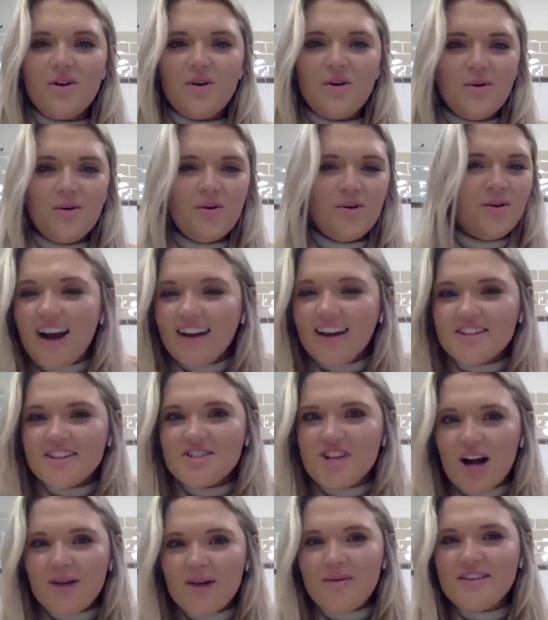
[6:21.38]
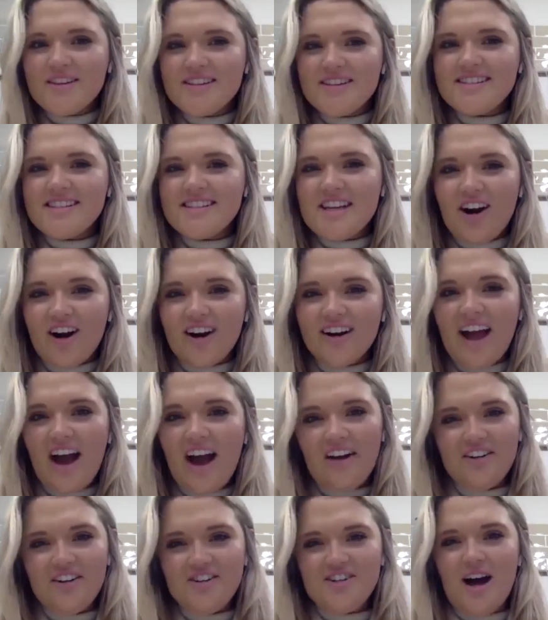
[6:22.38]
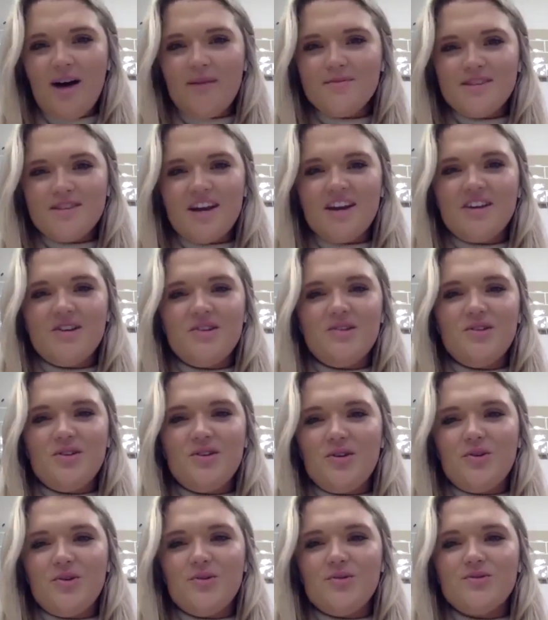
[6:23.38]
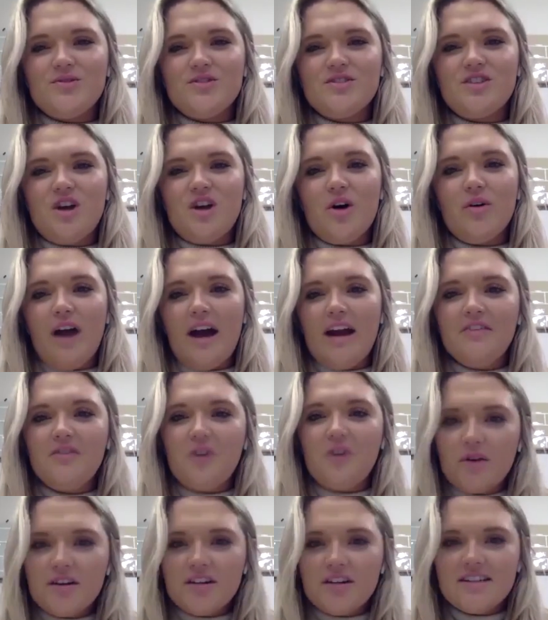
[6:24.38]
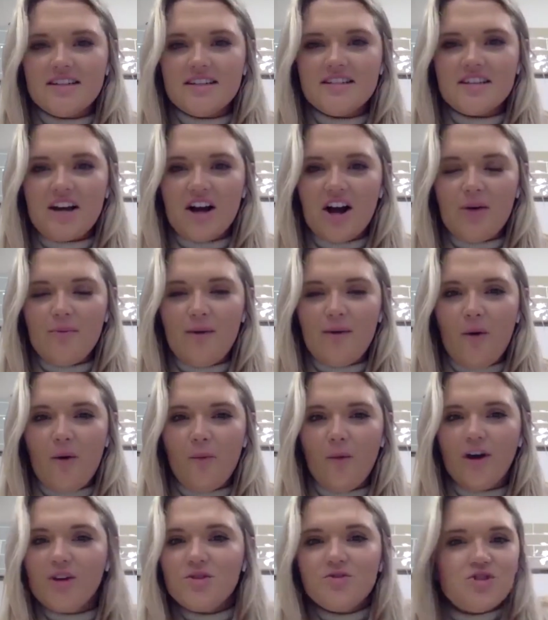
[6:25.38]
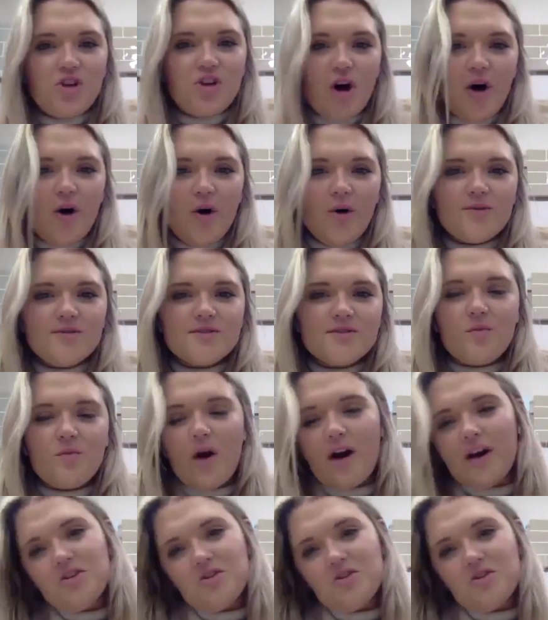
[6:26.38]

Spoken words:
Cool. Let's talk about the CR countertops that you use. So kind of go into detail about what you chose and why you